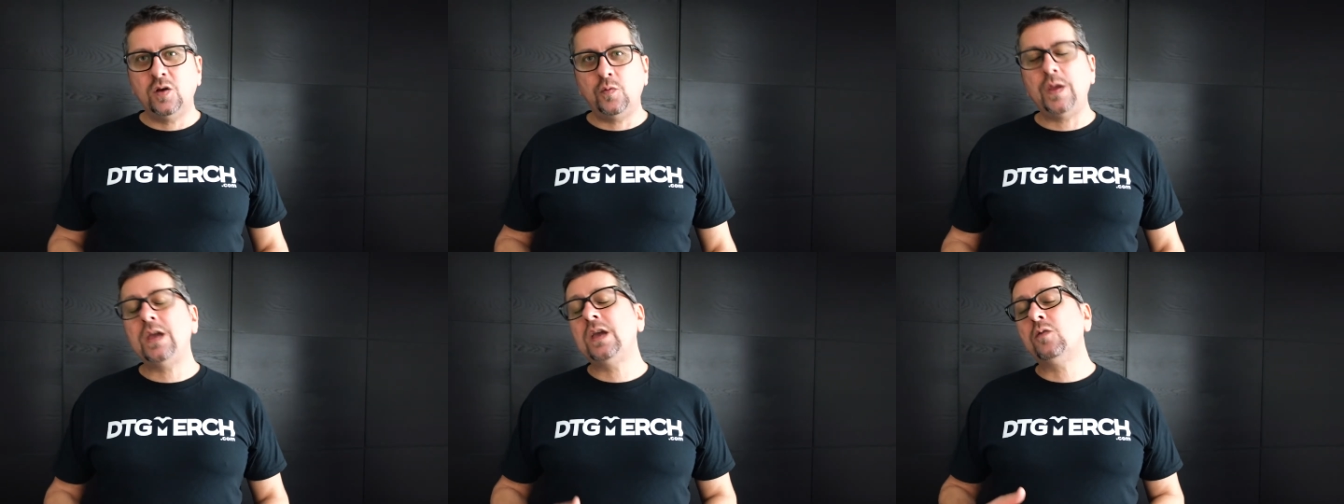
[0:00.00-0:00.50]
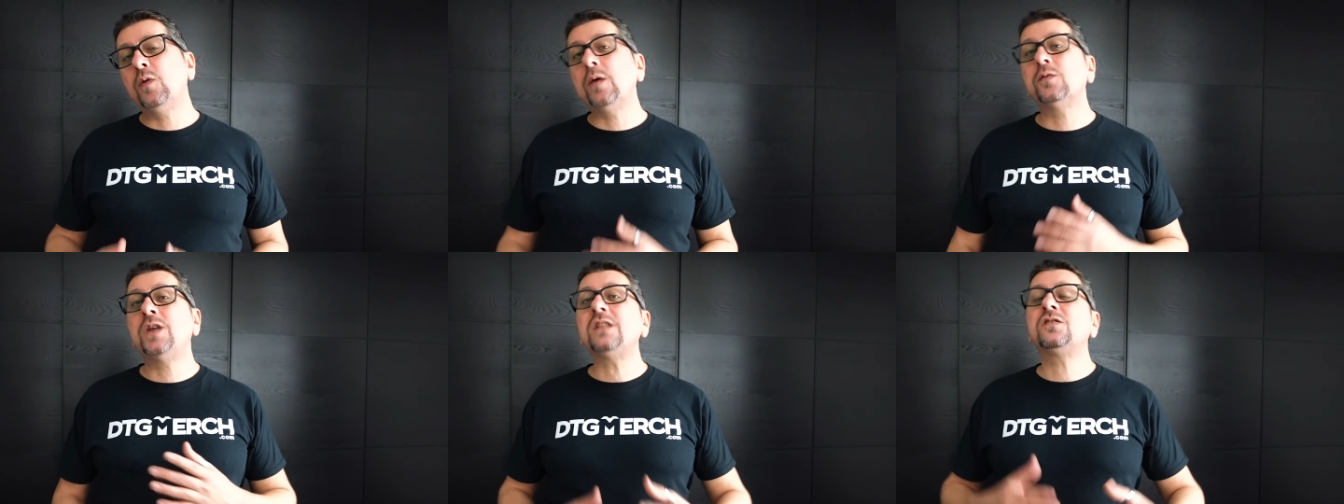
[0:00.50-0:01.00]
We
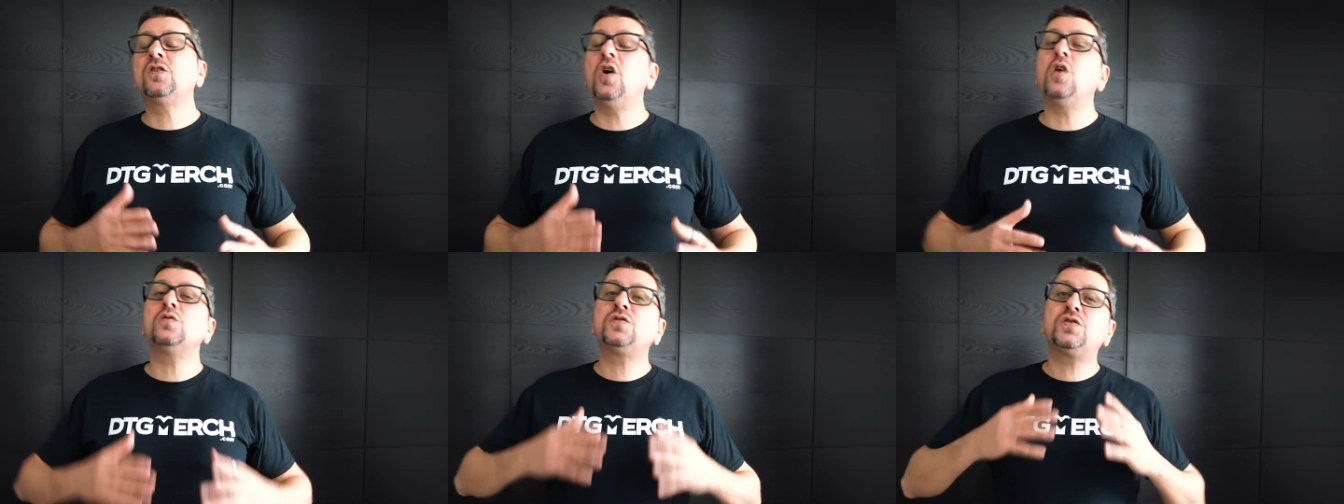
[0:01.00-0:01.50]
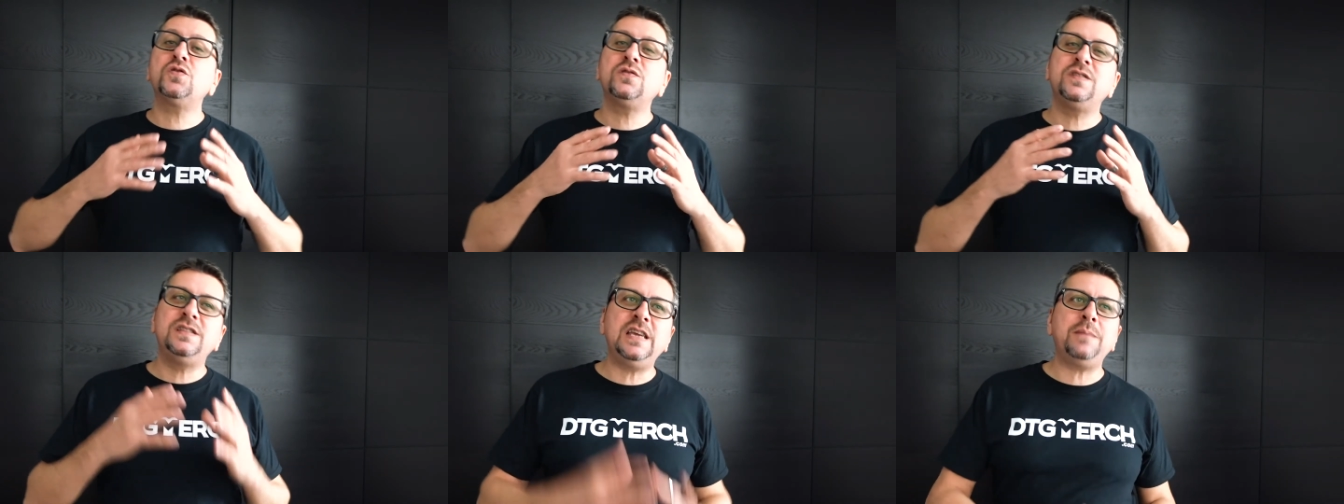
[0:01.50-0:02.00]
will not go too
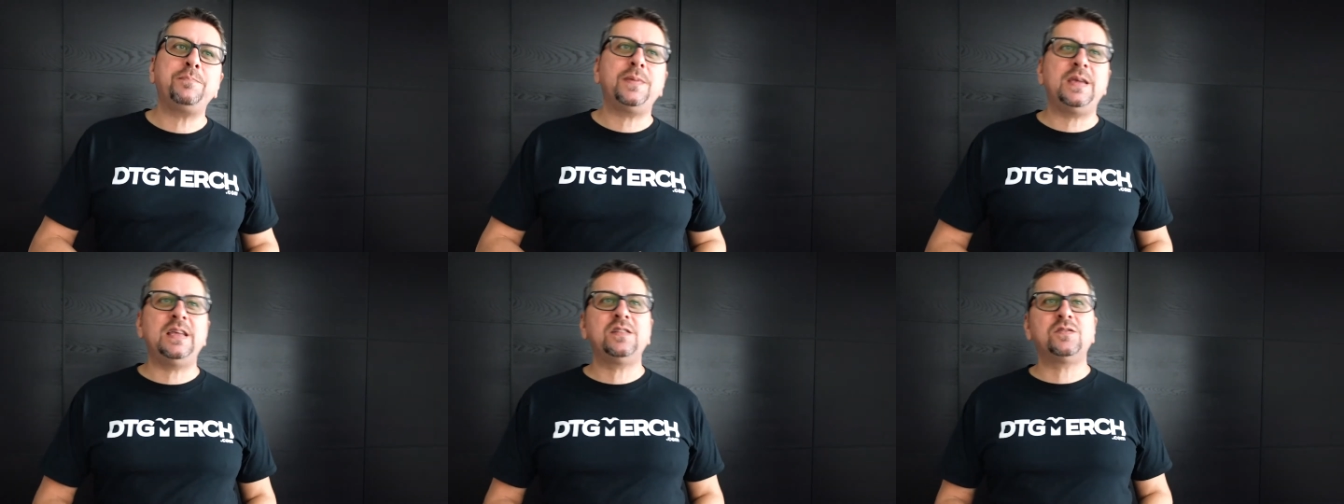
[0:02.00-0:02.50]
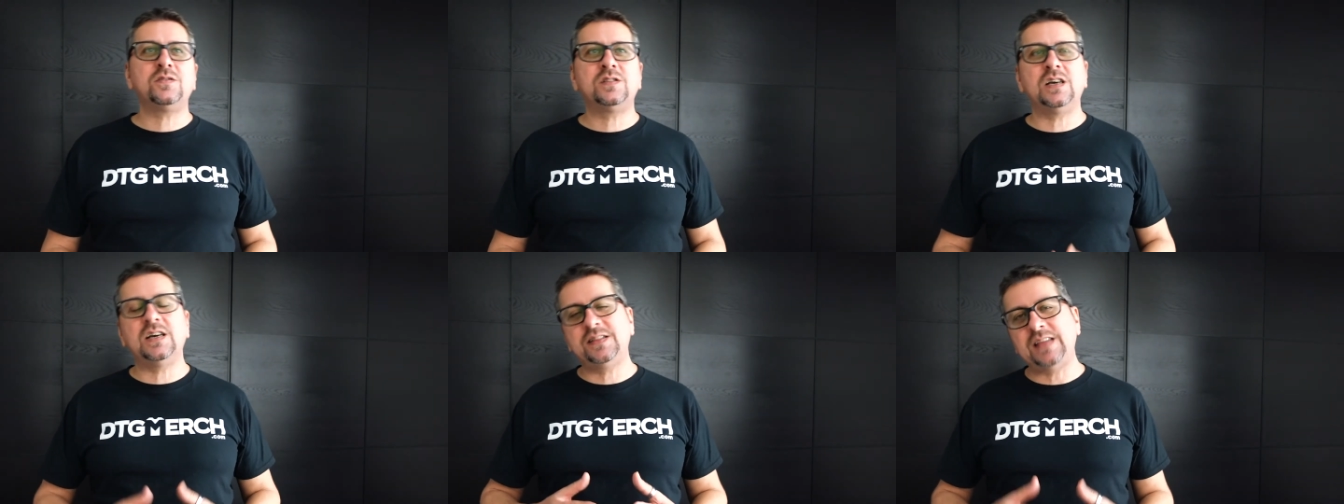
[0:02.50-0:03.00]
deep into
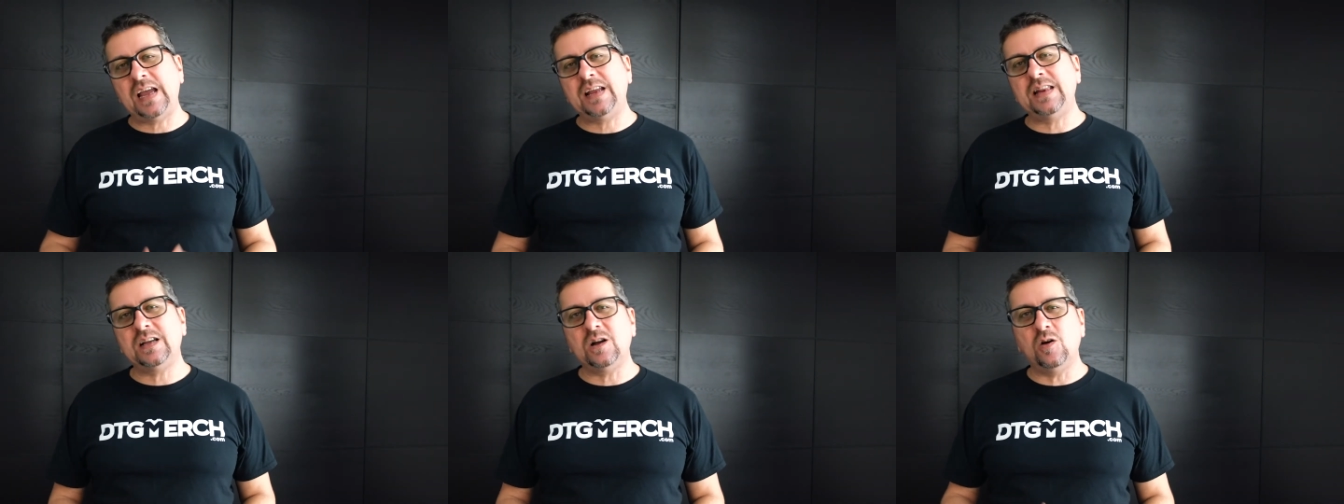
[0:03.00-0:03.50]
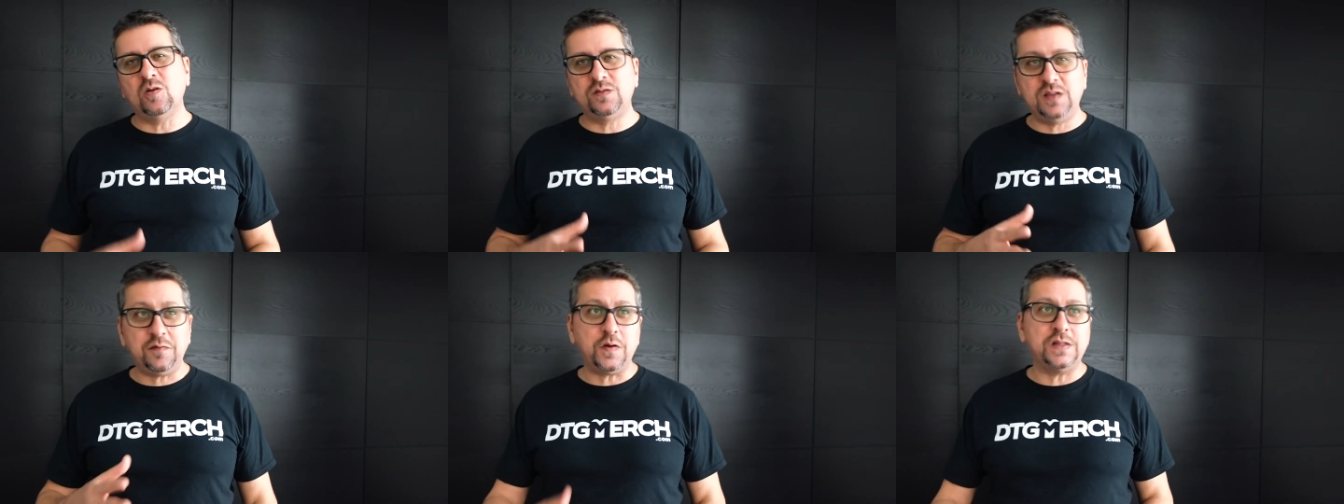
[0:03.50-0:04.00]
the technical
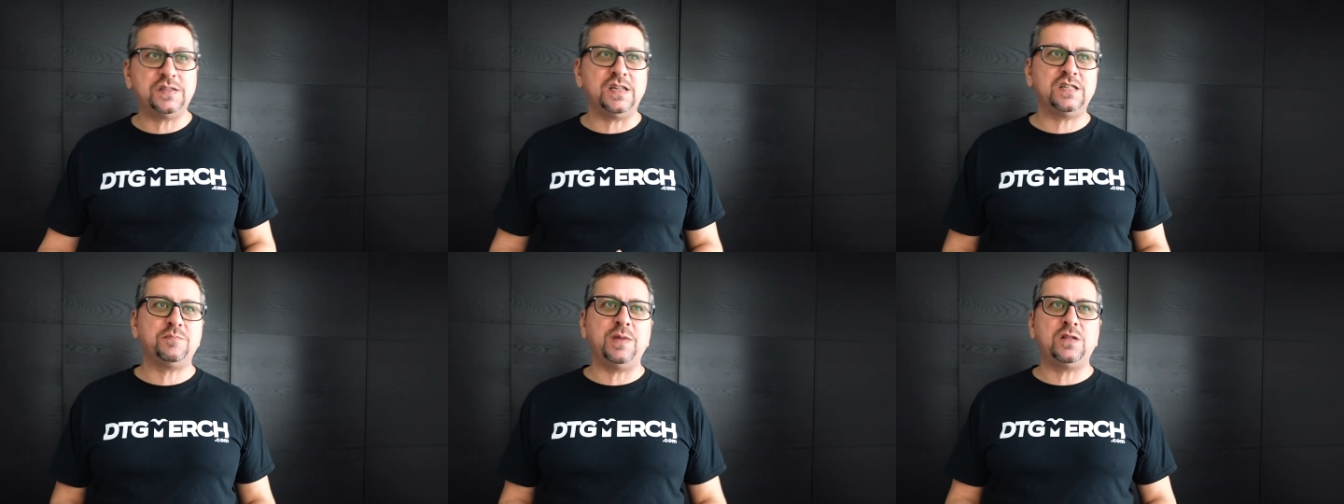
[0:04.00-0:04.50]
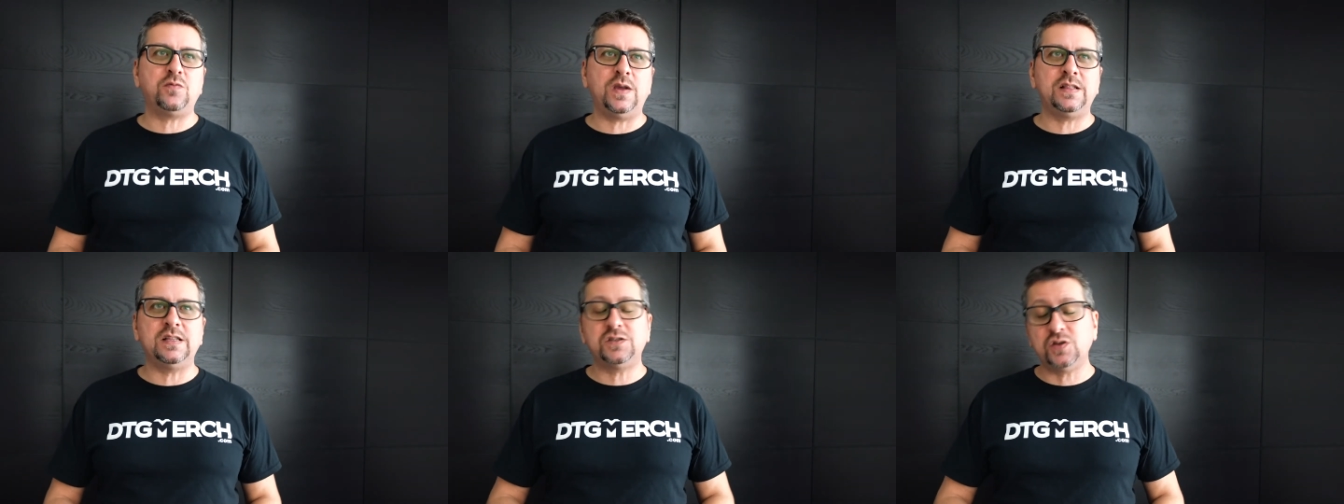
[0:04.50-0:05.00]
differences
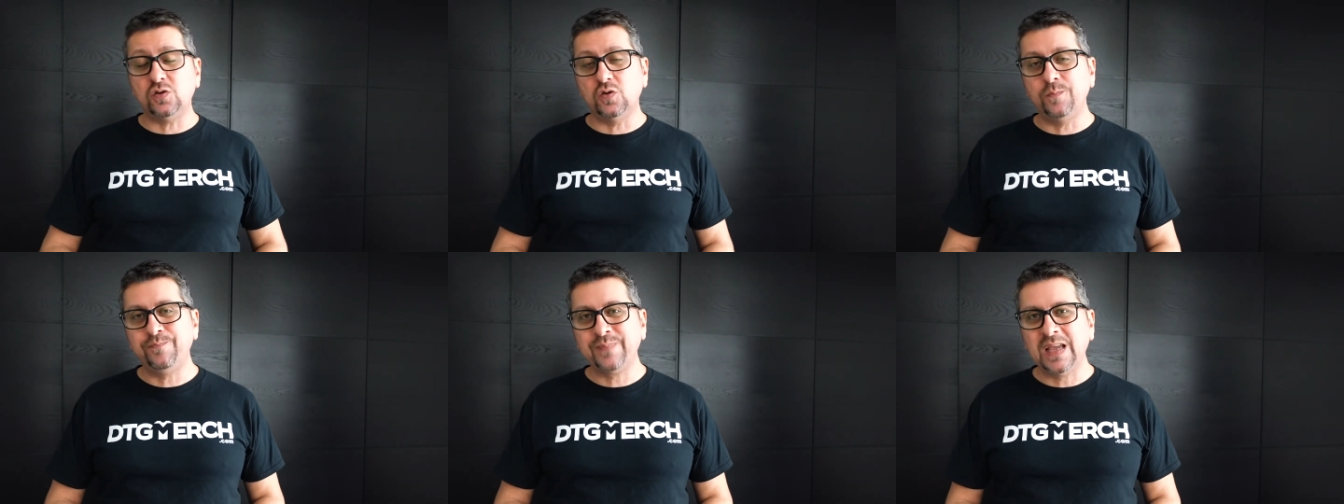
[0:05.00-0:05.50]
between the two,